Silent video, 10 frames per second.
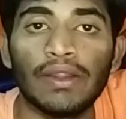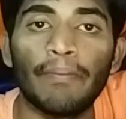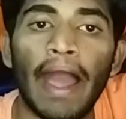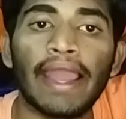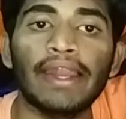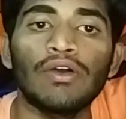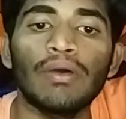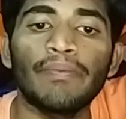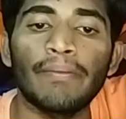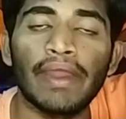Now, backend
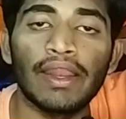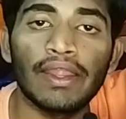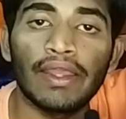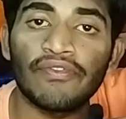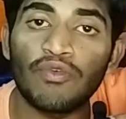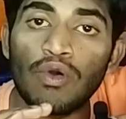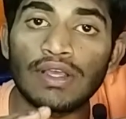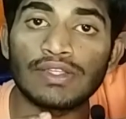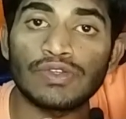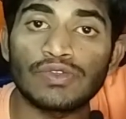developer mainly
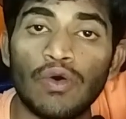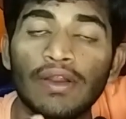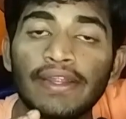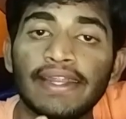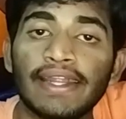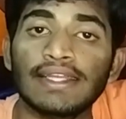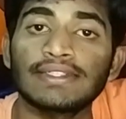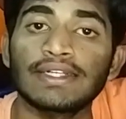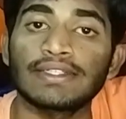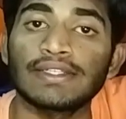focuses on the data
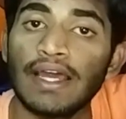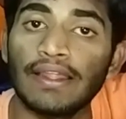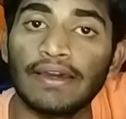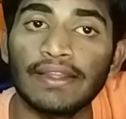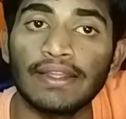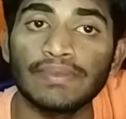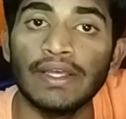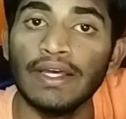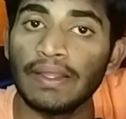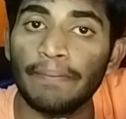structures, algorithms,
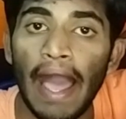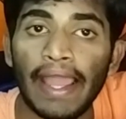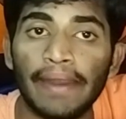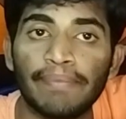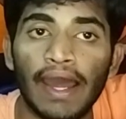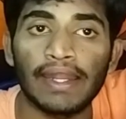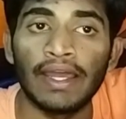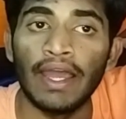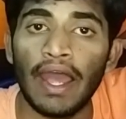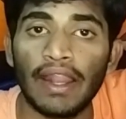the backend part.
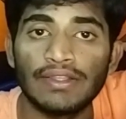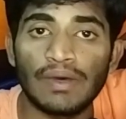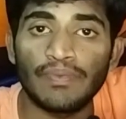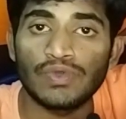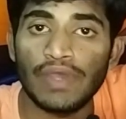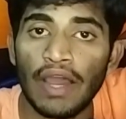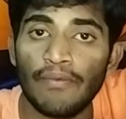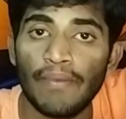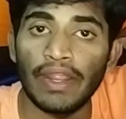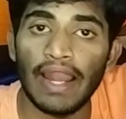And suppose we
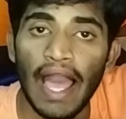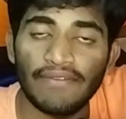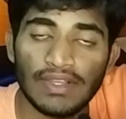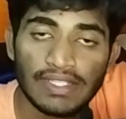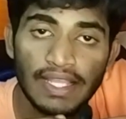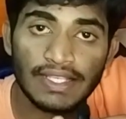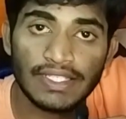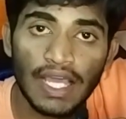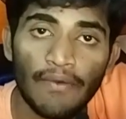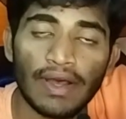have many languages
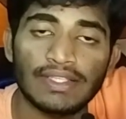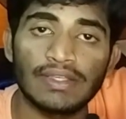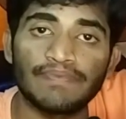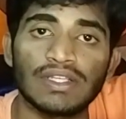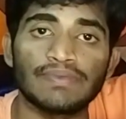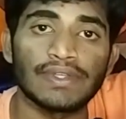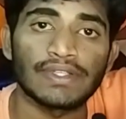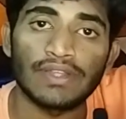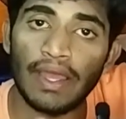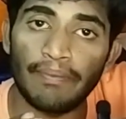like Java, C++,
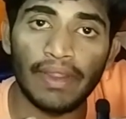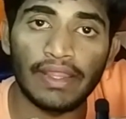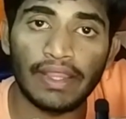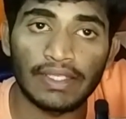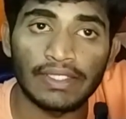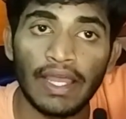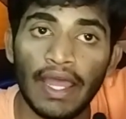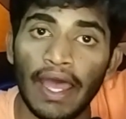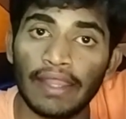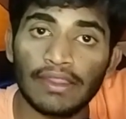and many things.
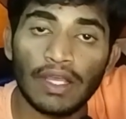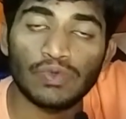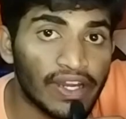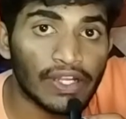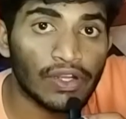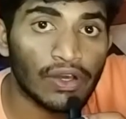And the front end